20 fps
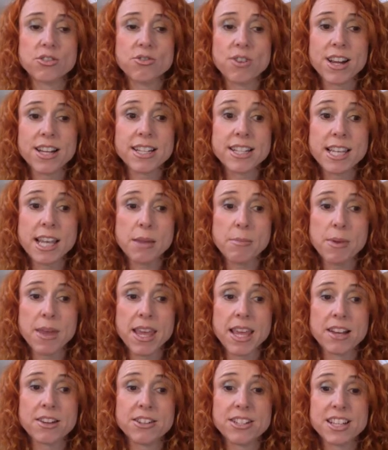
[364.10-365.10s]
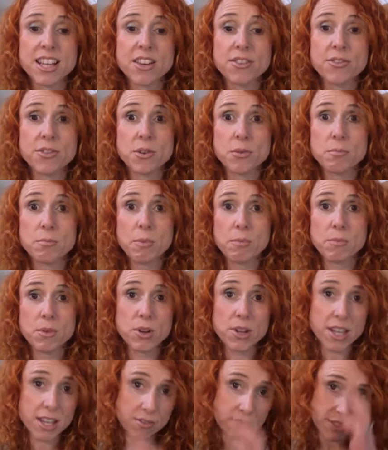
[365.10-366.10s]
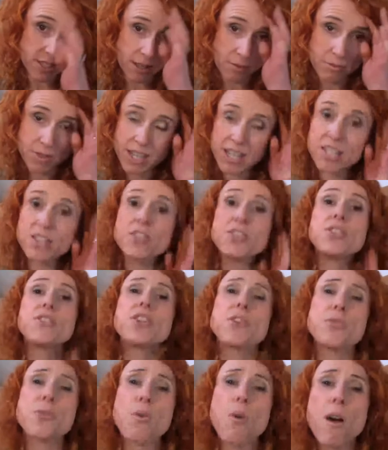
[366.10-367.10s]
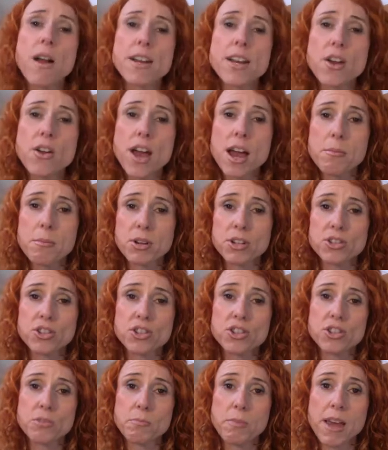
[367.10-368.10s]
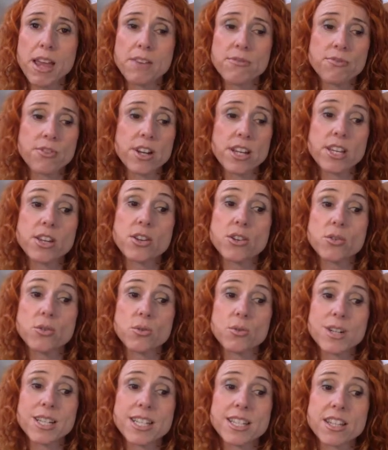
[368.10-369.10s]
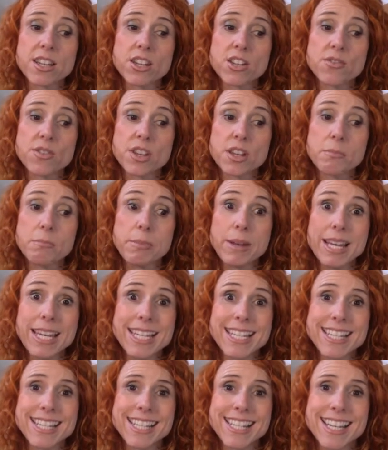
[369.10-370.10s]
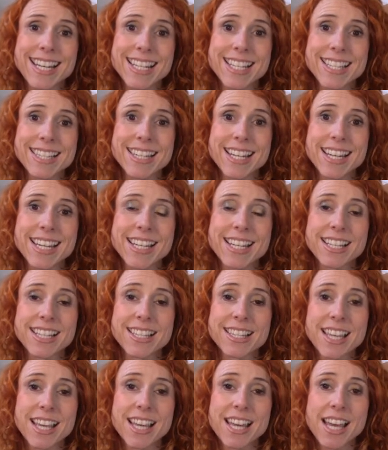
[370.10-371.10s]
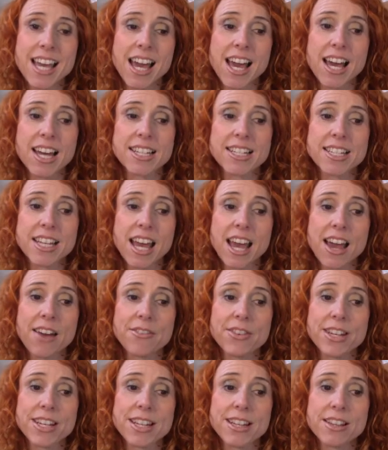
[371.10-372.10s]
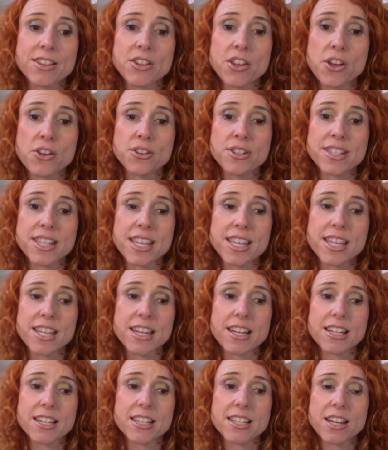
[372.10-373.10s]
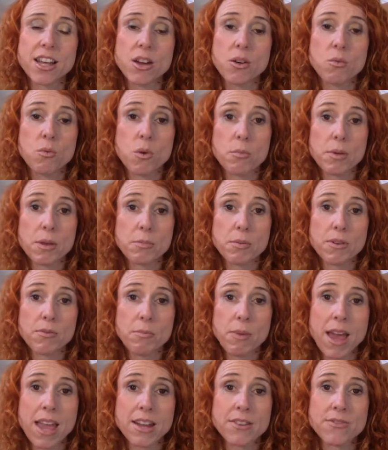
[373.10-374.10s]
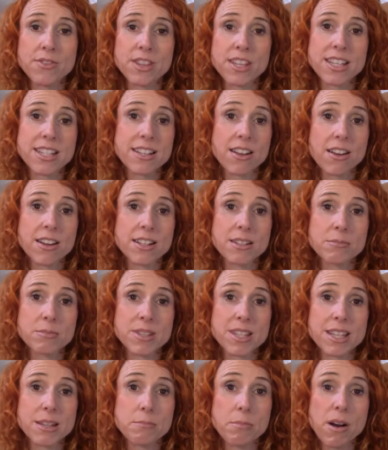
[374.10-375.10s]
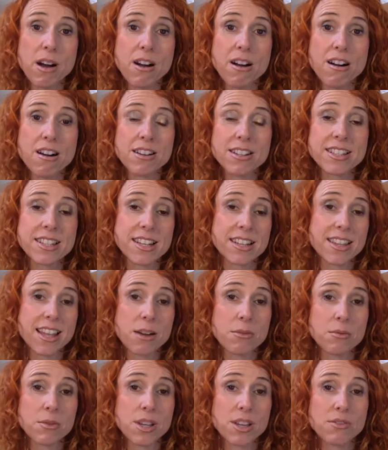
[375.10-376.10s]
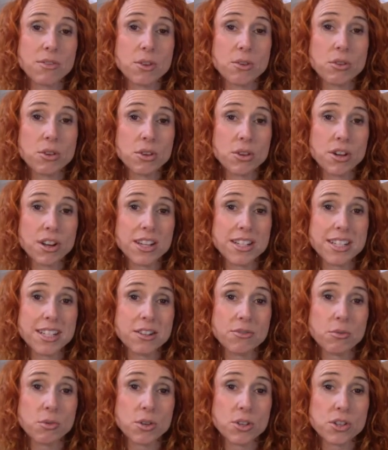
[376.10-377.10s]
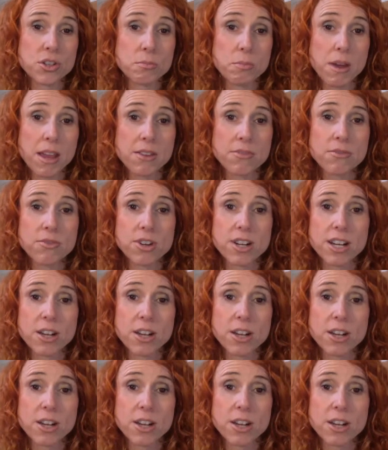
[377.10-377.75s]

great tip here is that if you're looking for something and you don't quite know how much you should pay for it, you can always search for completed listings and have a little nosy at what people have paid for these items in the past, and that will give you a good idea of what you should pay for it